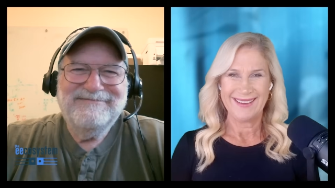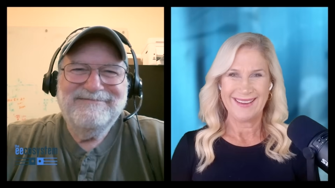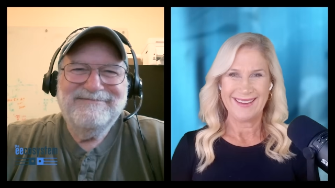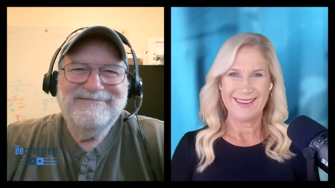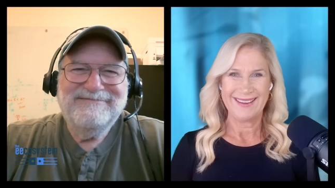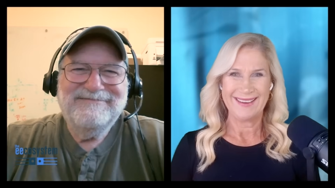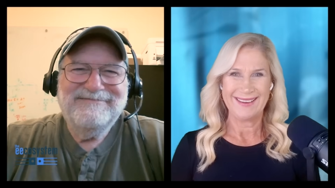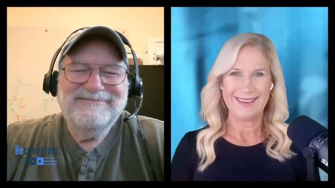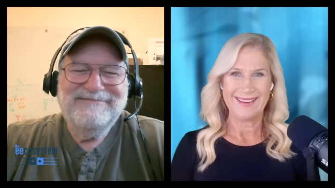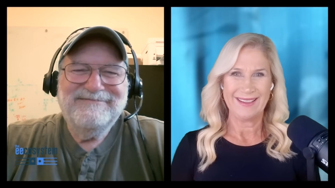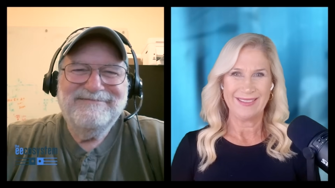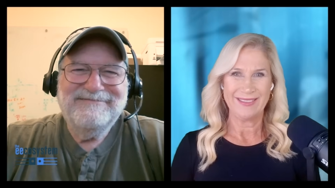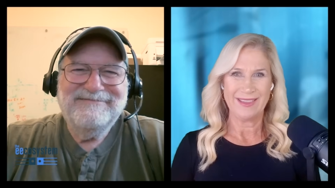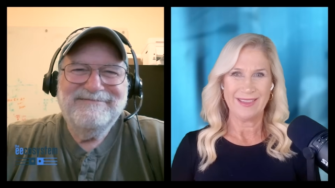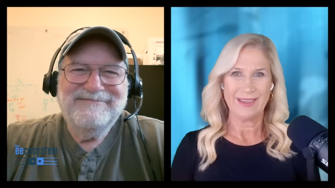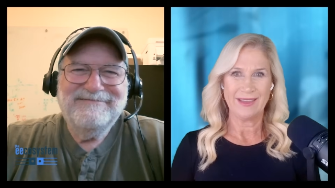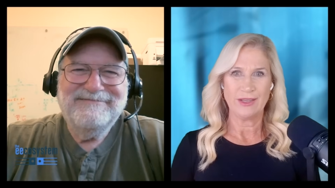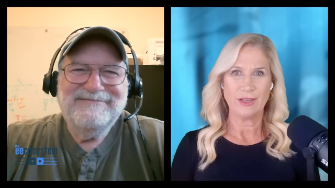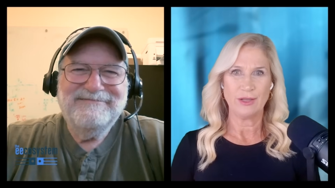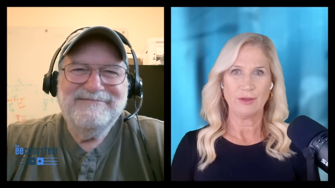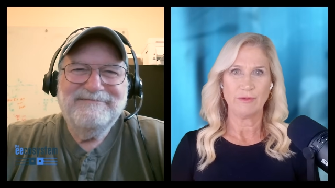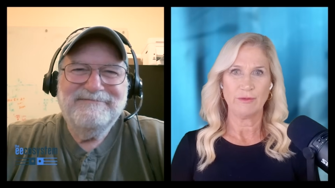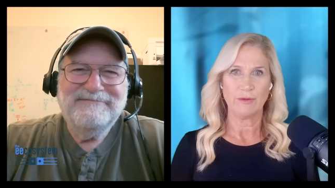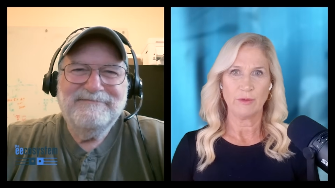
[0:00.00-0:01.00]
Speaker 1: And I thank
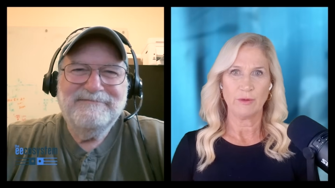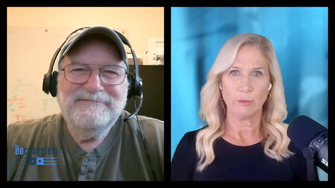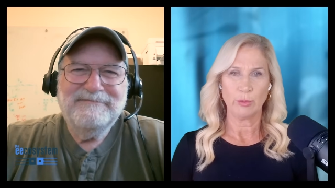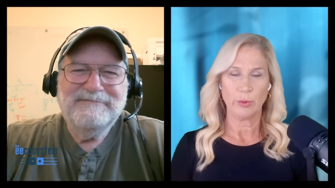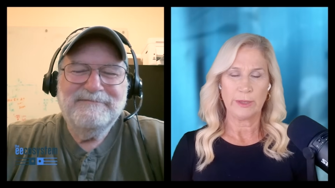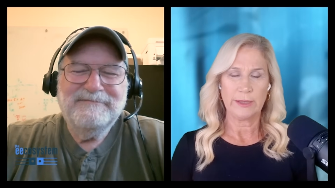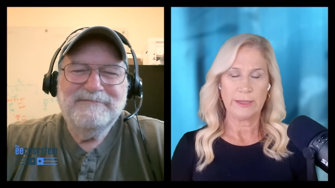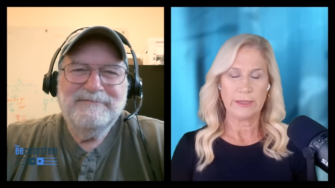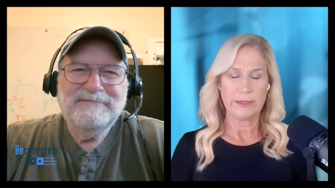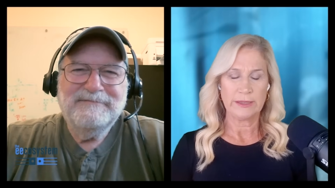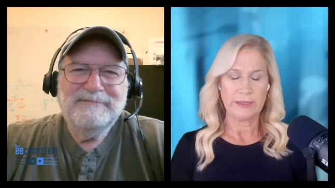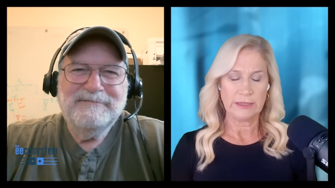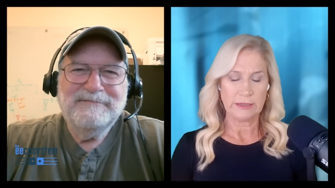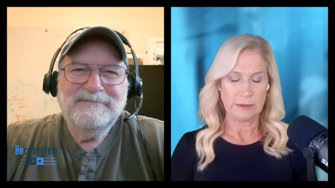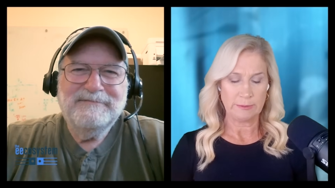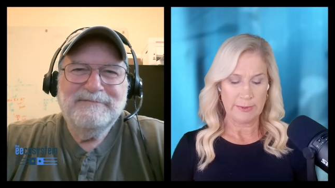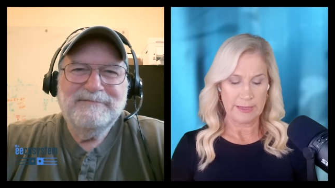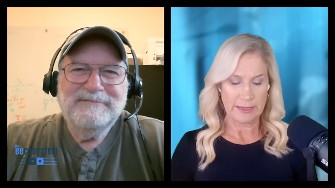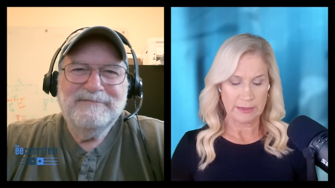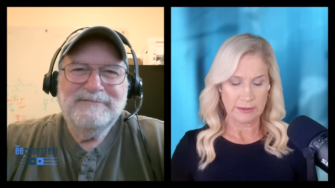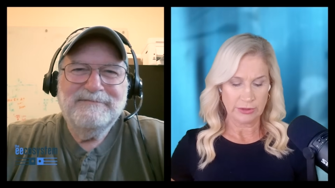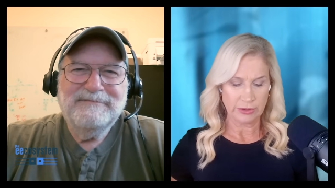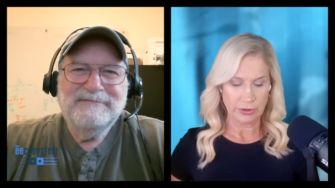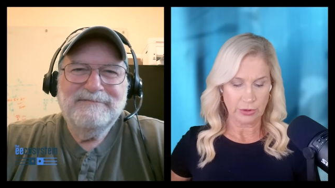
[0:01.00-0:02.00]
you for bringing these
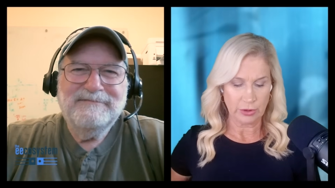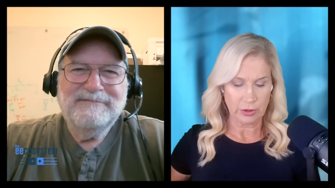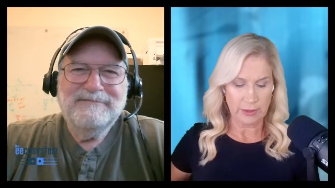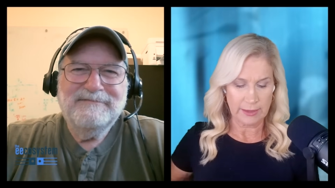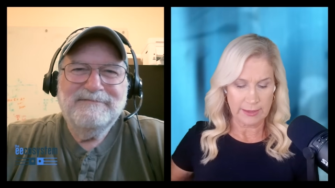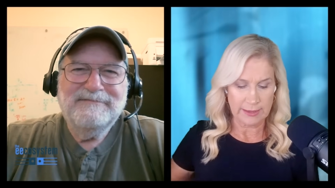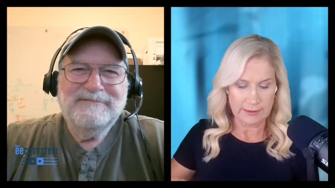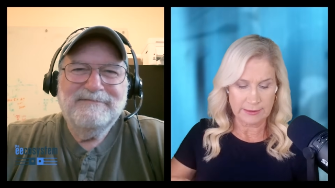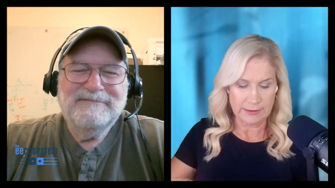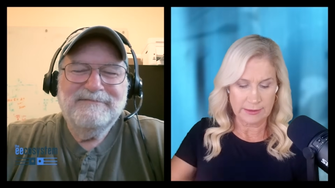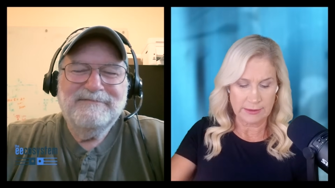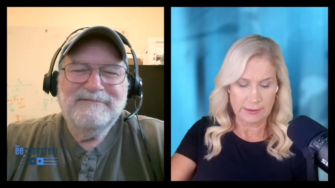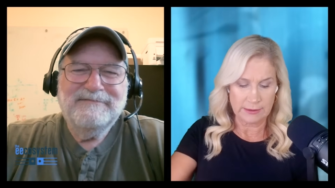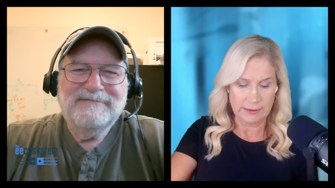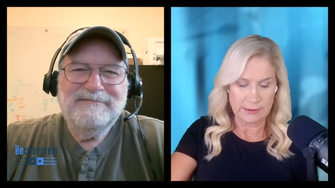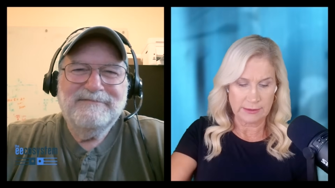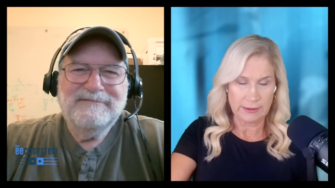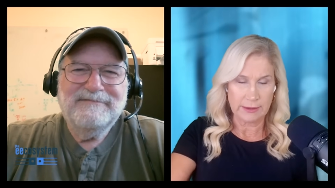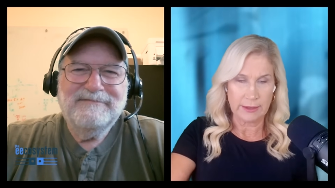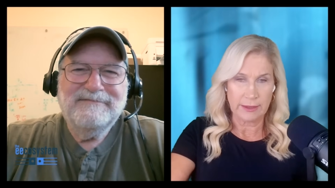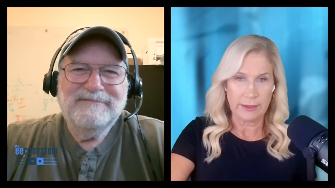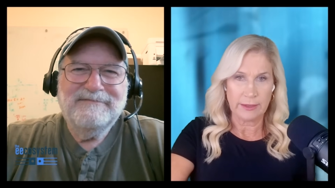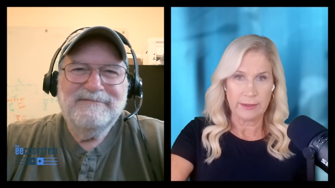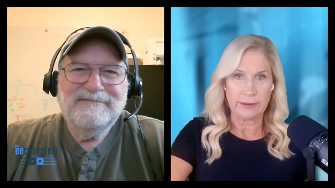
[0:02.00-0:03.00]
master classes
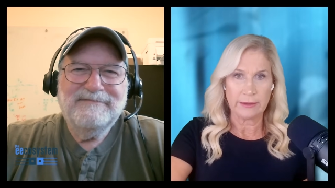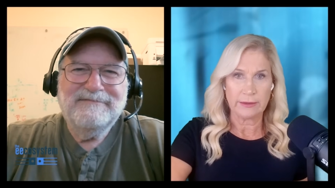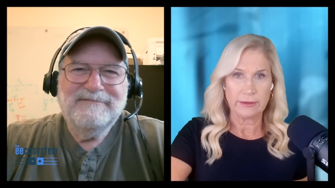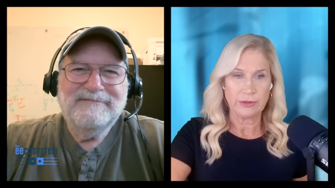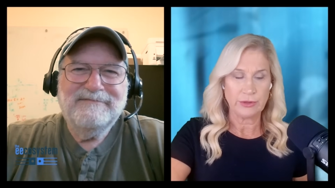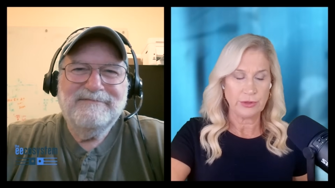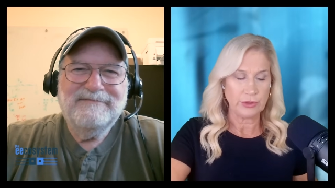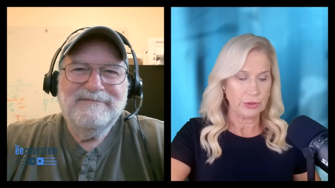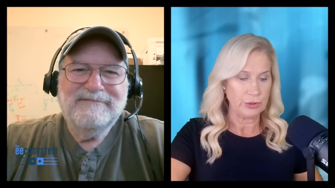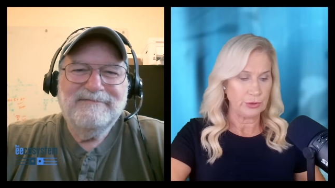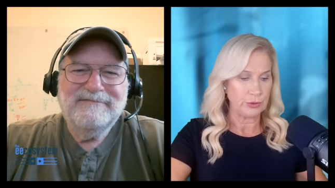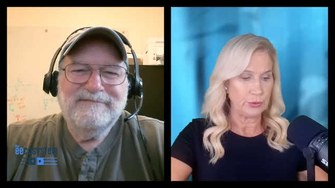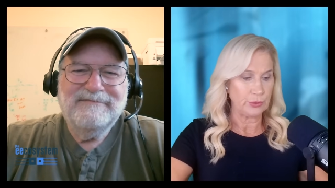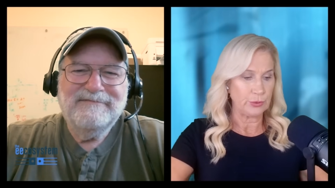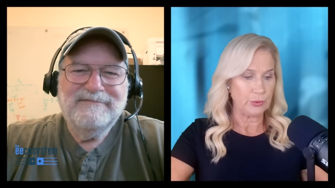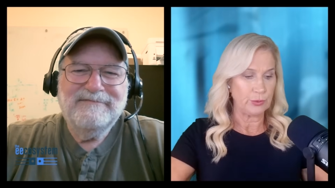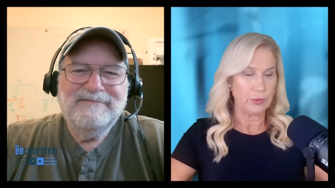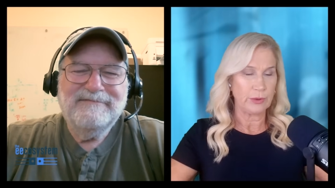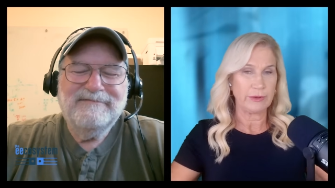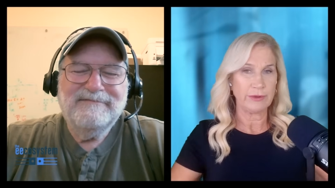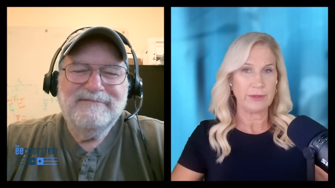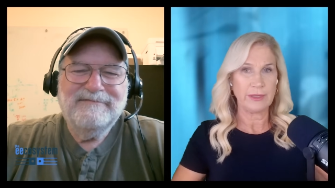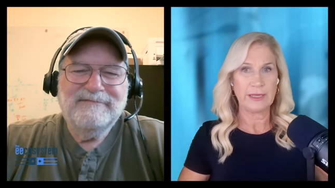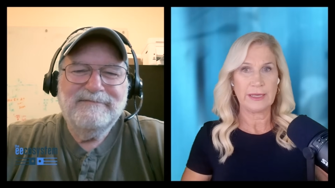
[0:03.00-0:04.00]
uh, to
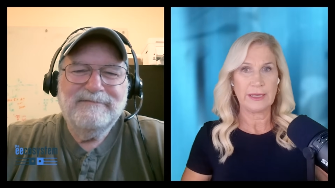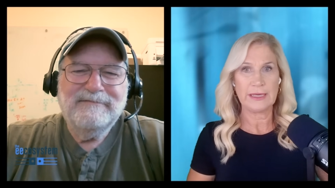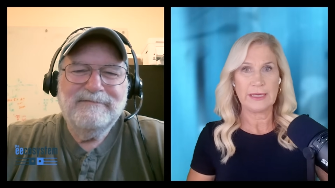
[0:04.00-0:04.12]
the